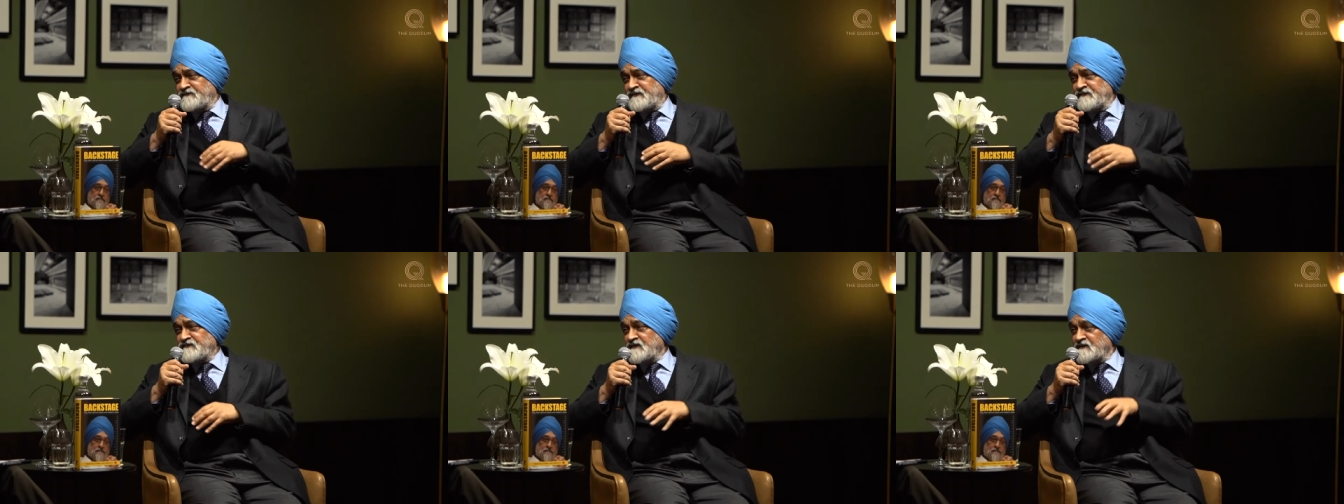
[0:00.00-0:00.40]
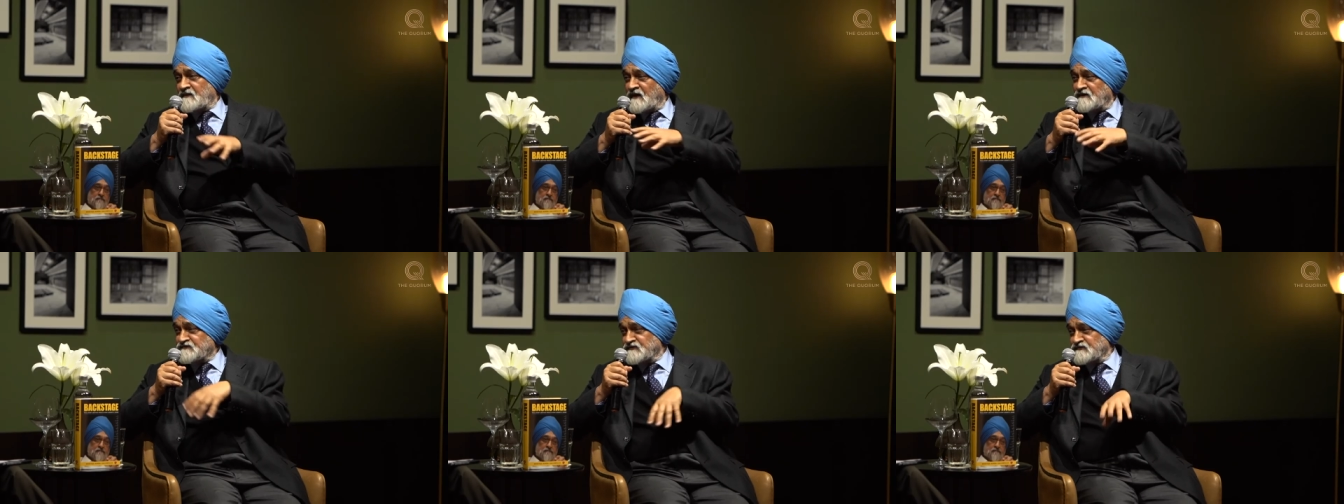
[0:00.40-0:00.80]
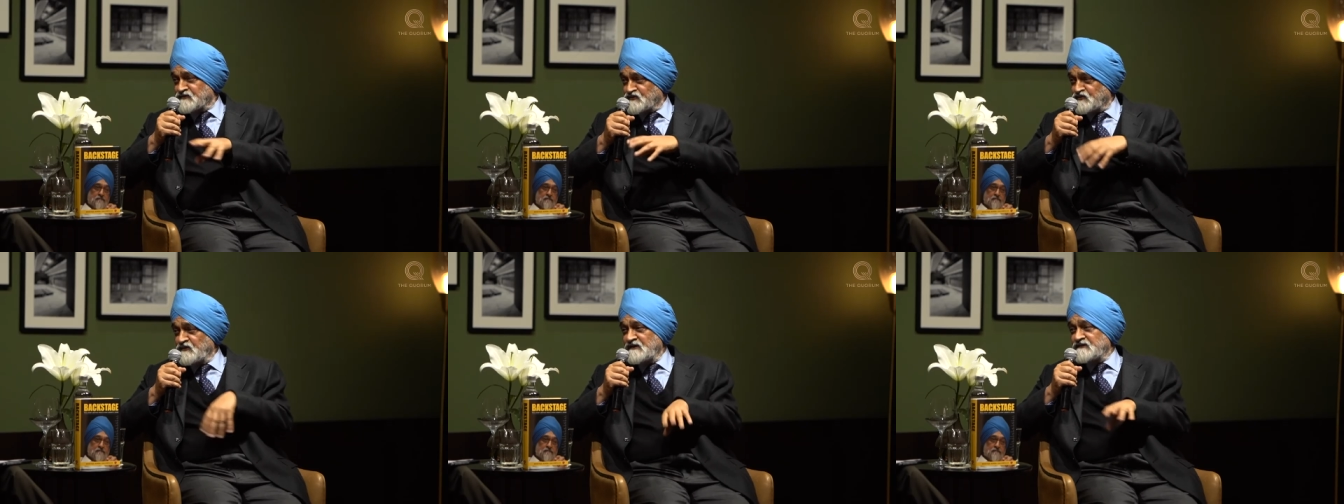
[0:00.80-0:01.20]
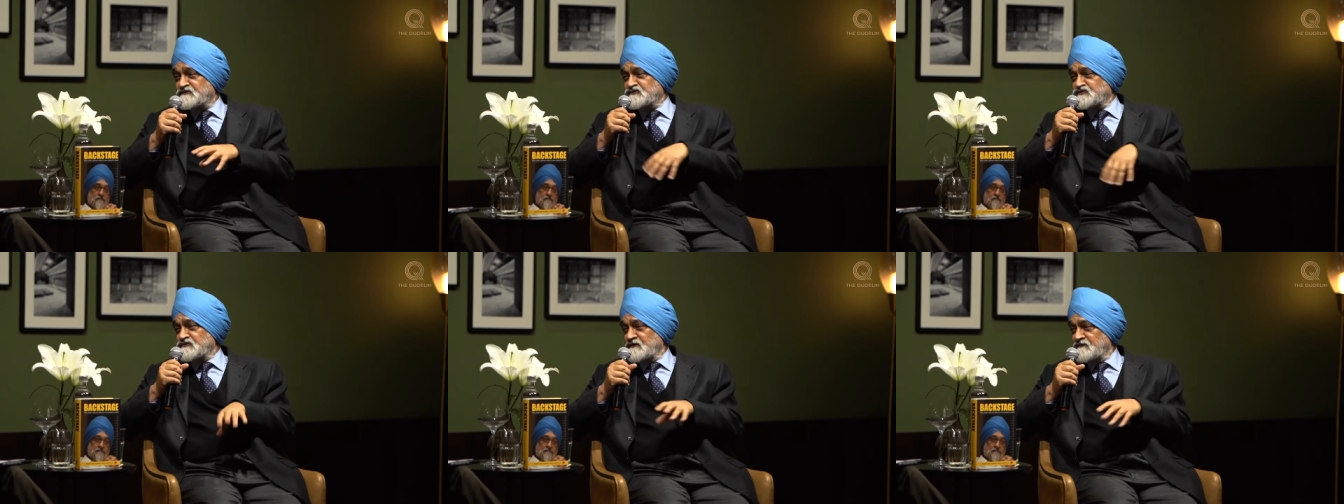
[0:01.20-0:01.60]
50,000 tweets
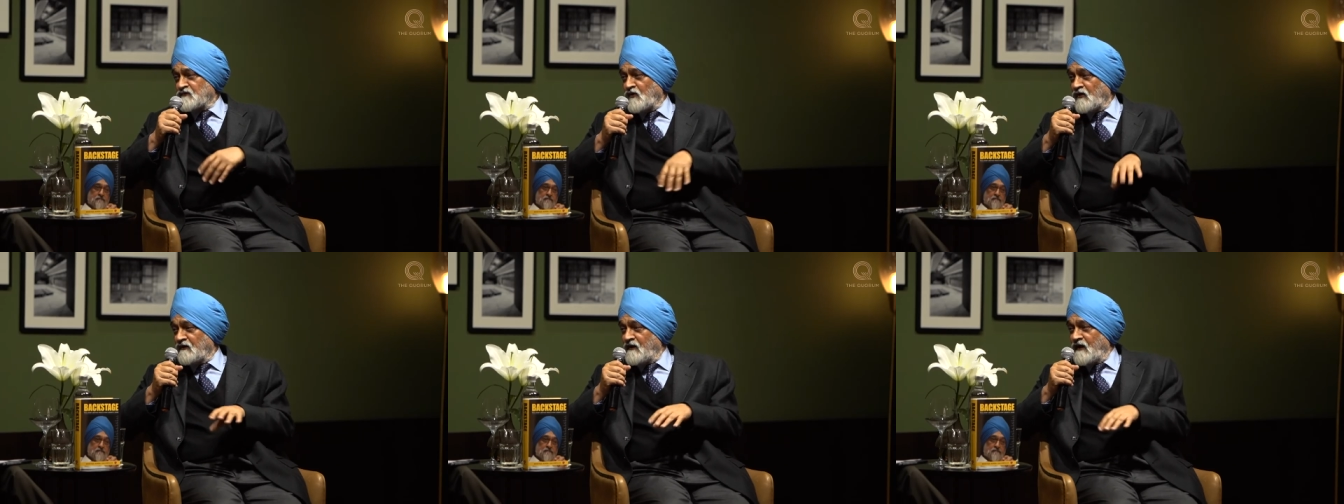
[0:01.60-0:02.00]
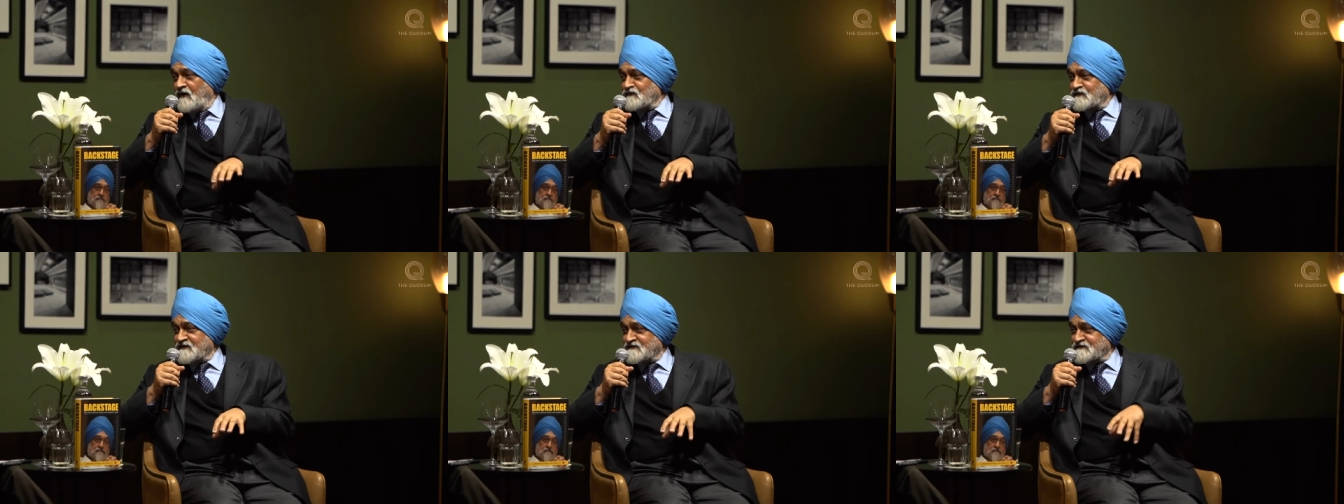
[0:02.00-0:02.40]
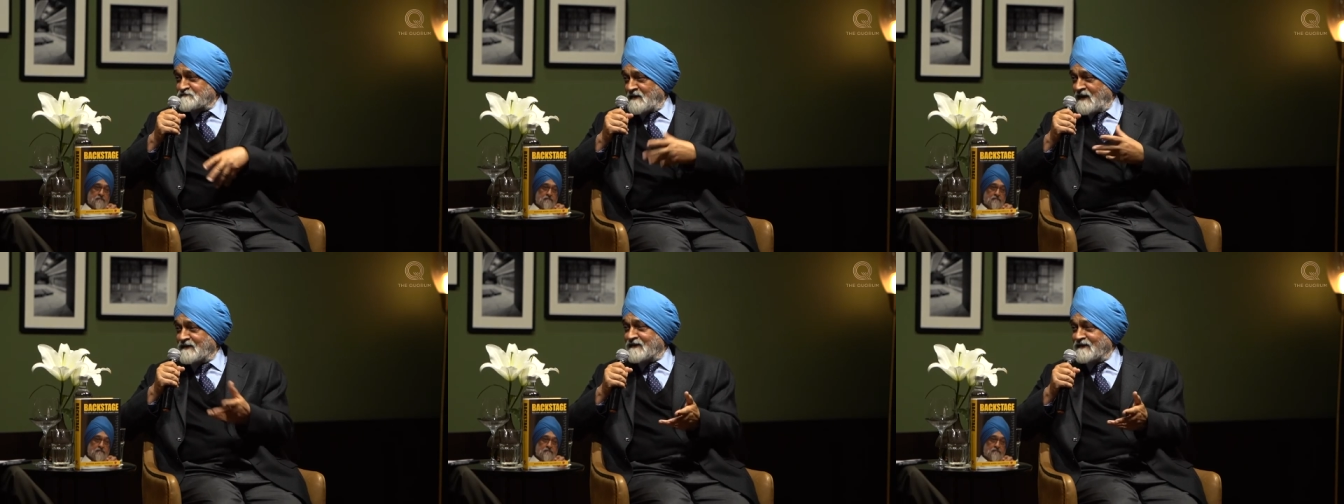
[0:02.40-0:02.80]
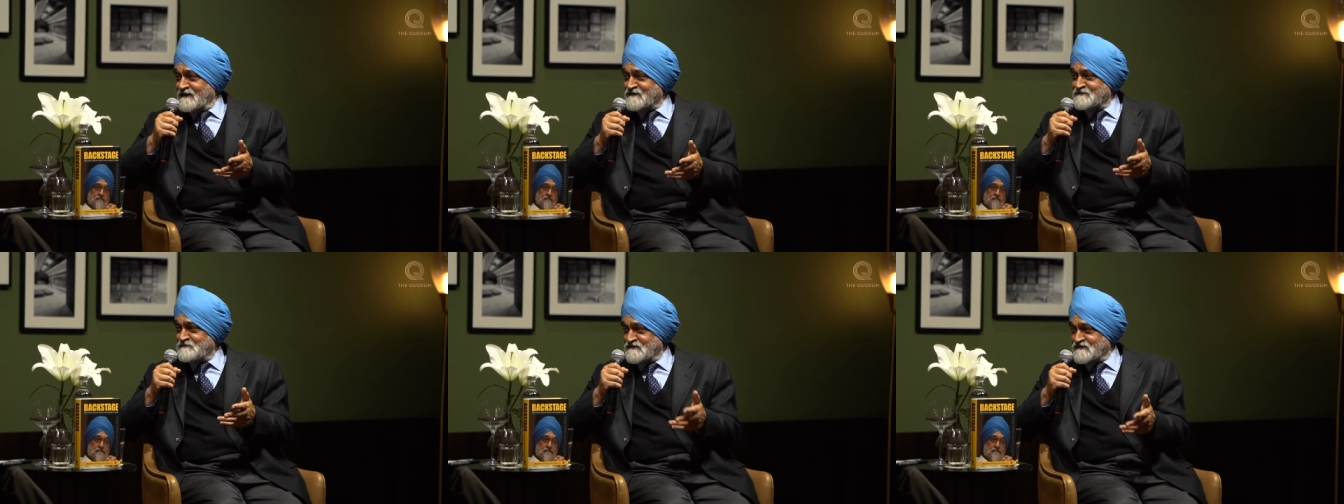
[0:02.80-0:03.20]
should have gone out explaining
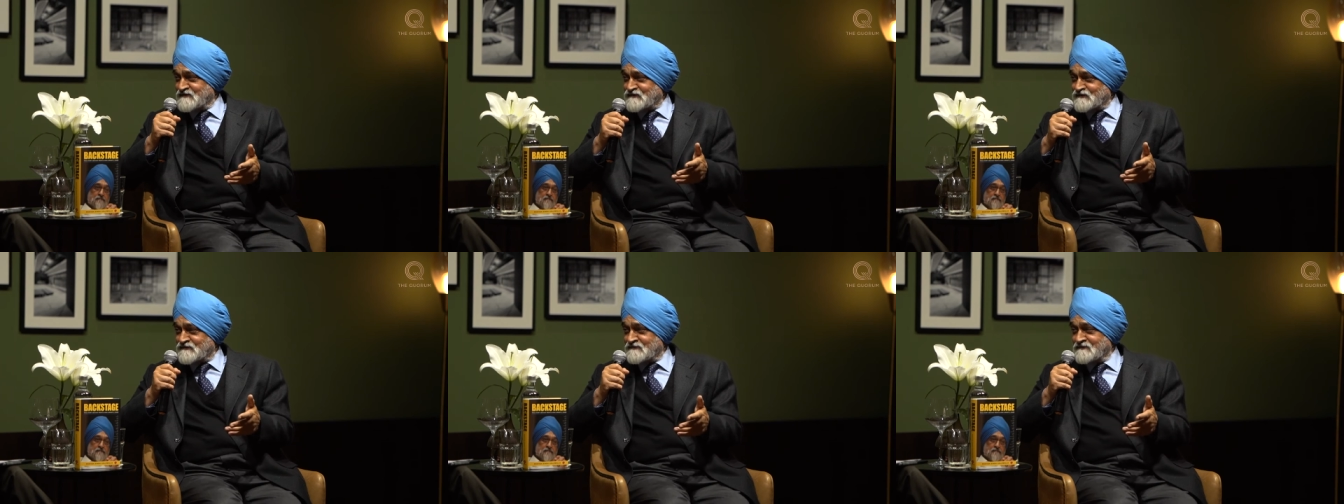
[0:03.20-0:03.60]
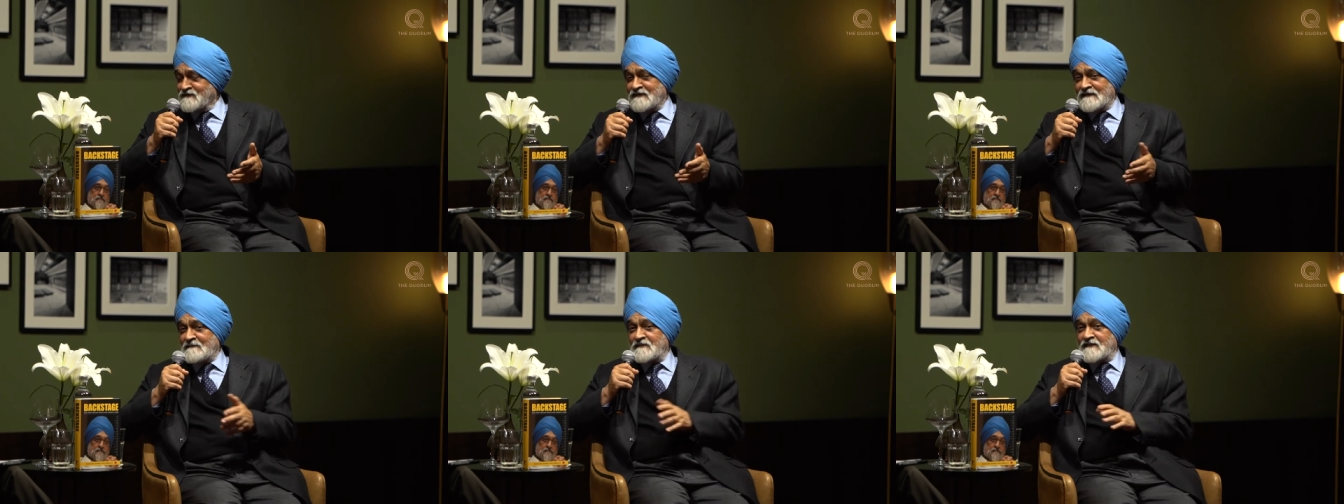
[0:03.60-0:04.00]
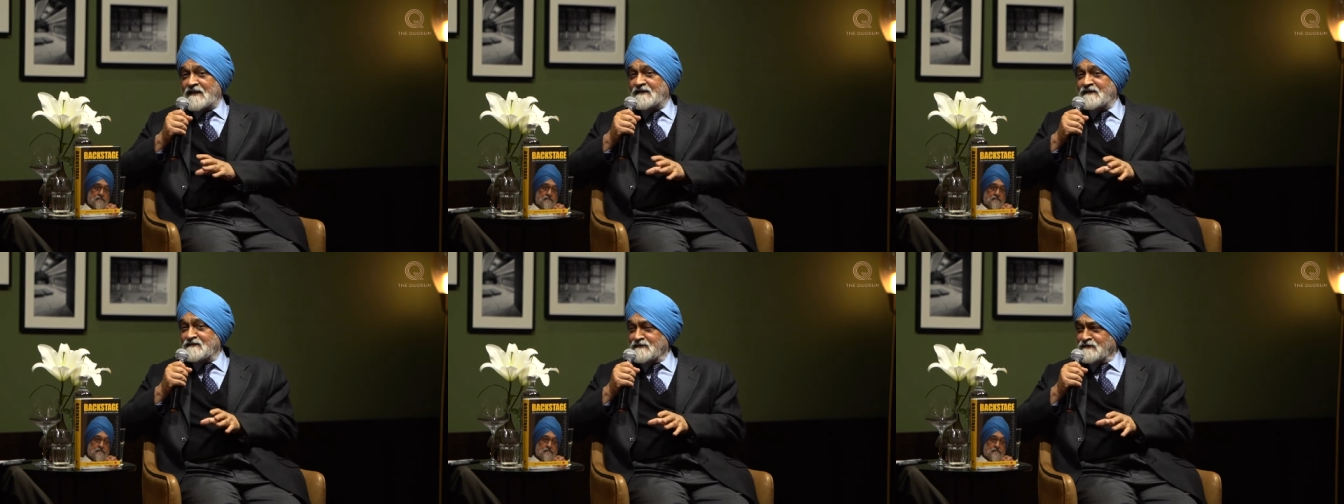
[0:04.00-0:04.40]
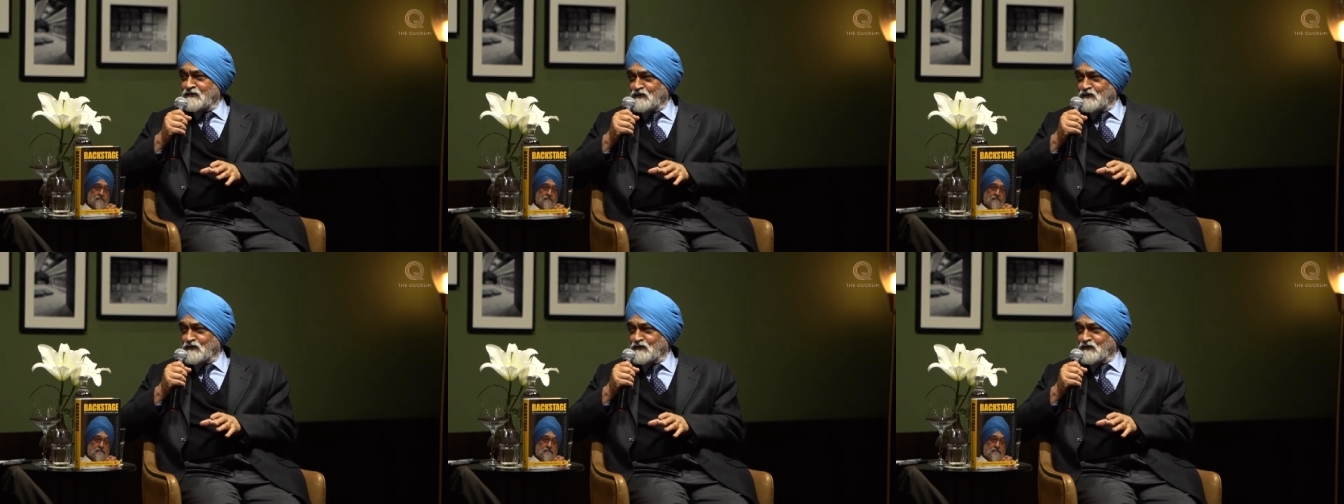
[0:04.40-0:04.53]
his position, but that he didn't